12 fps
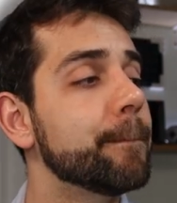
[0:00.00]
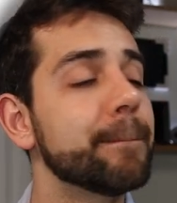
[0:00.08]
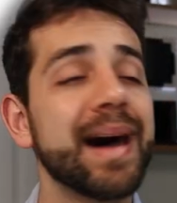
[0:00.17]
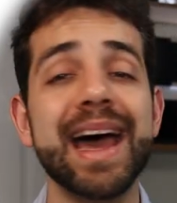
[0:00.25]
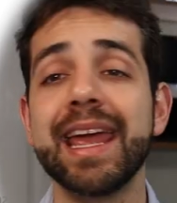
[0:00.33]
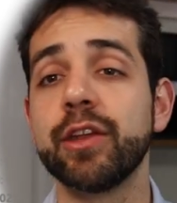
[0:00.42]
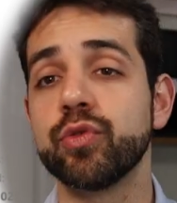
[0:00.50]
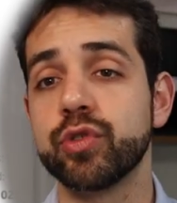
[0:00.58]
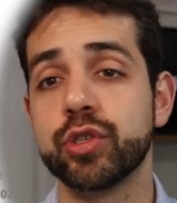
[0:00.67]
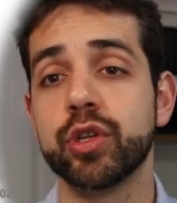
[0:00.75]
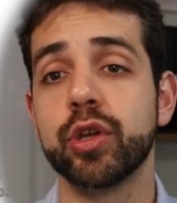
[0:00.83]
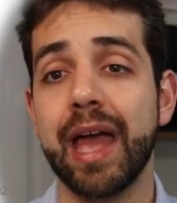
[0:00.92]

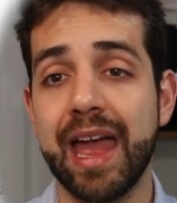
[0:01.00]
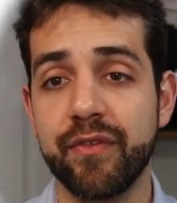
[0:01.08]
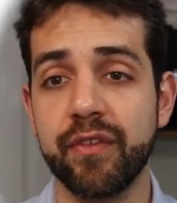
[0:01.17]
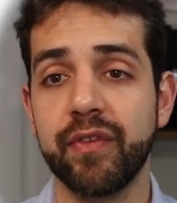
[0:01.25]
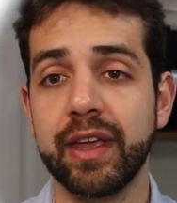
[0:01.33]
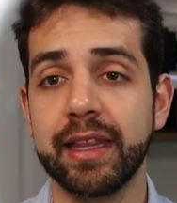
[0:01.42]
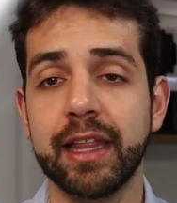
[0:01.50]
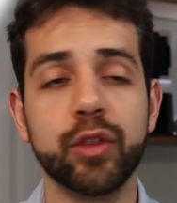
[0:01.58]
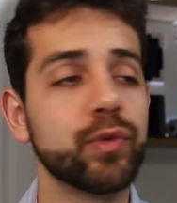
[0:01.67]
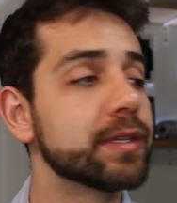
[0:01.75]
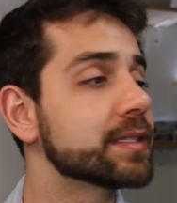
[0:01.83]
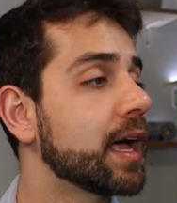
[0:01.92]
minus everything
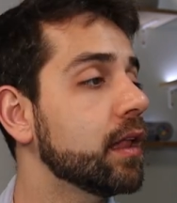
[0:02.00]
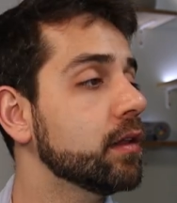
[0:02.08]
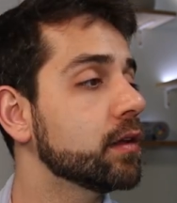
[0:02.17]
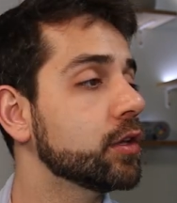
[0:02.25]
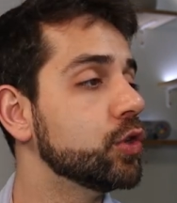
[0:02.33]
that you install,